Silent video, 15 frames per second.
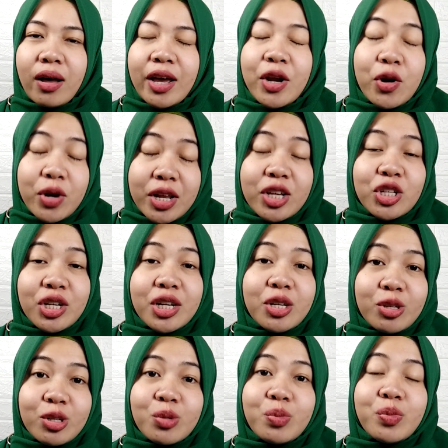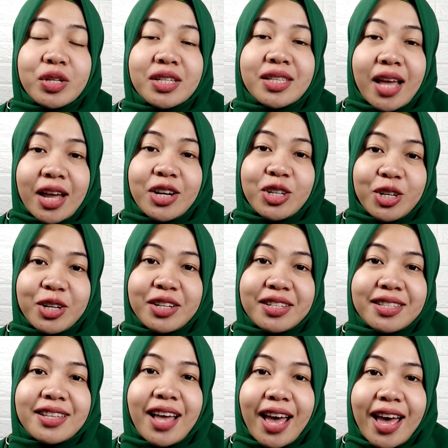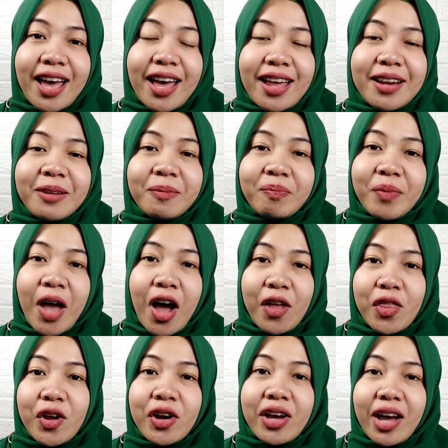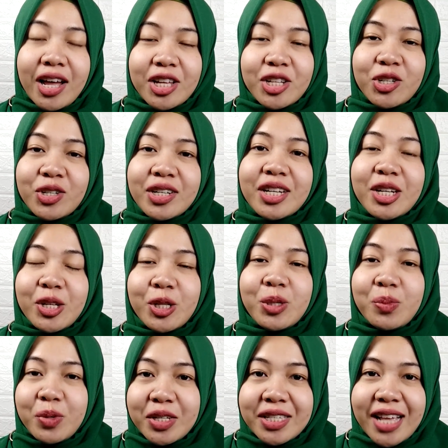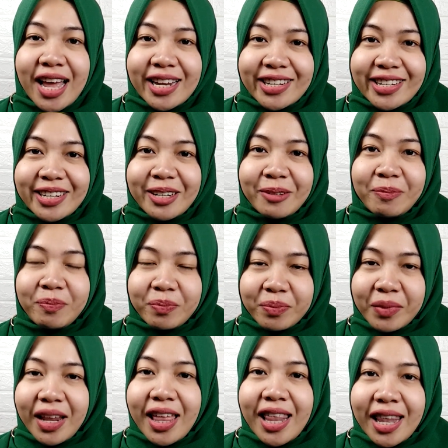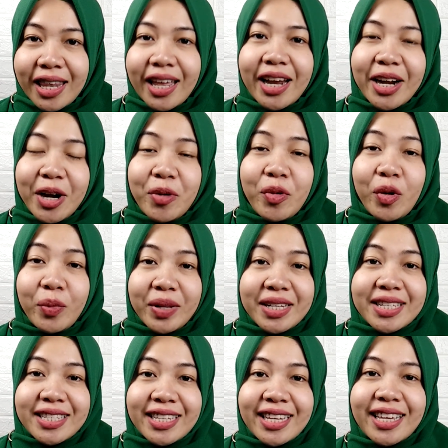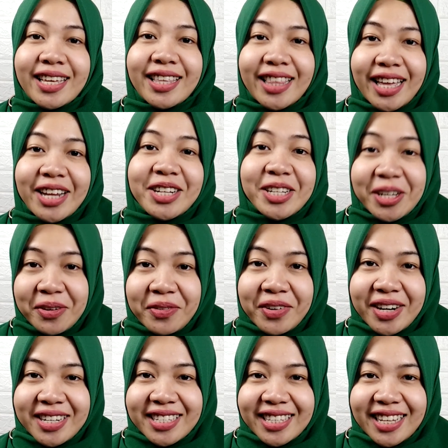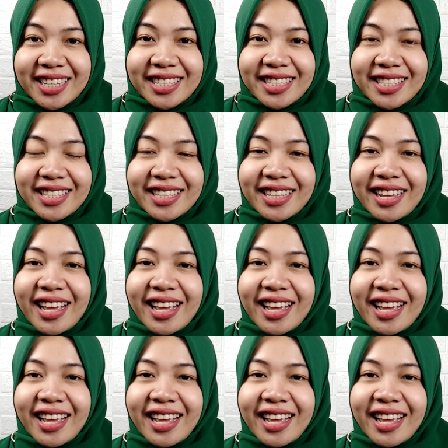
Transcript: Indonesian news presenters, and other country news presenter. Later we will see their differences.